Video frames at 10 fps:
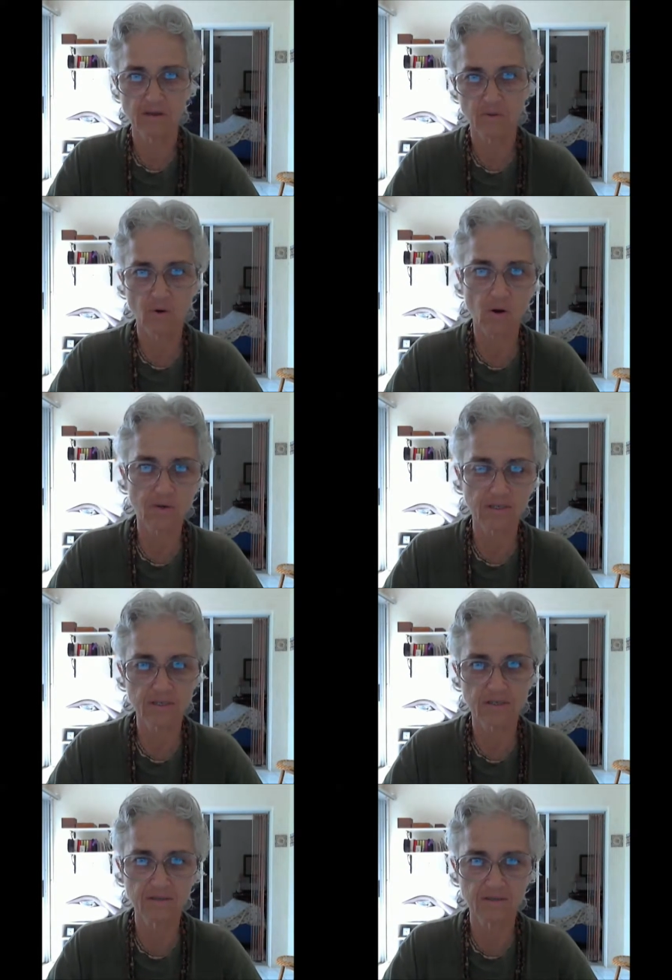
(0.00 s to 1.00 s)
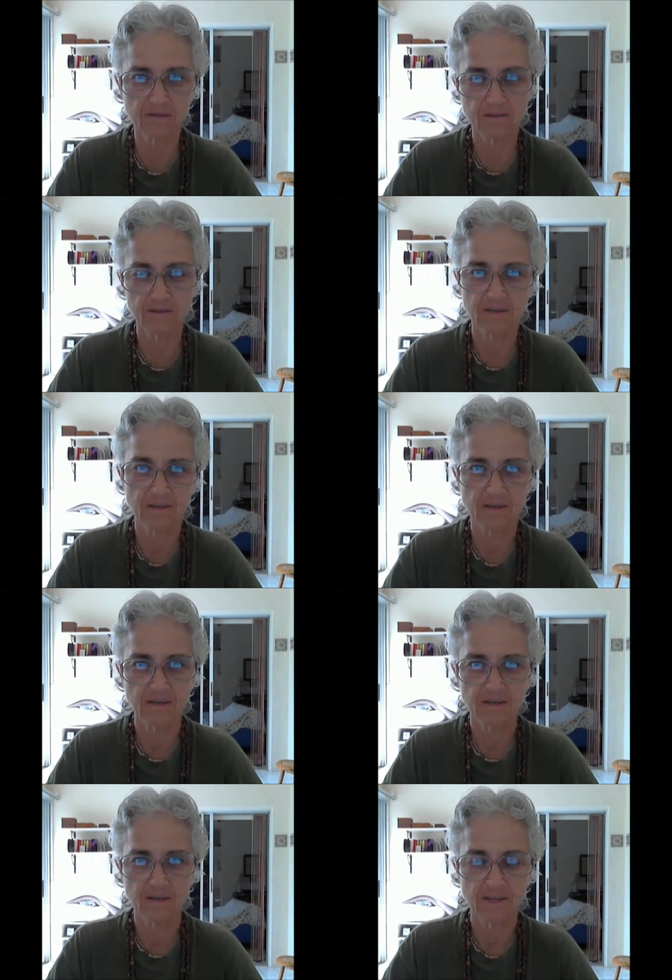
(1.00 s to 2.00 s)
were always
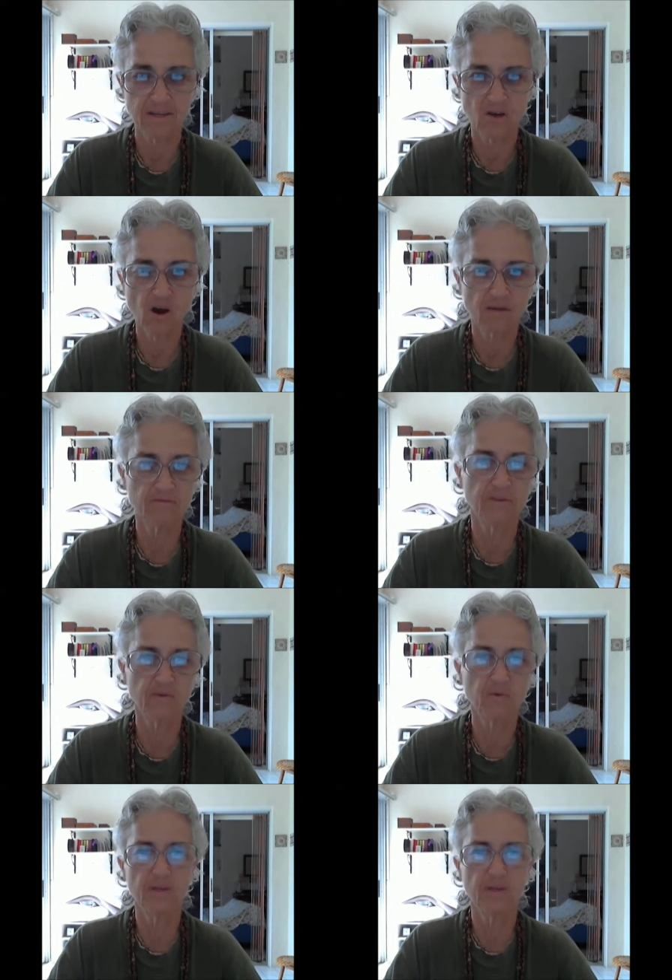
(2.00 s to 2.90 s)
in conflict with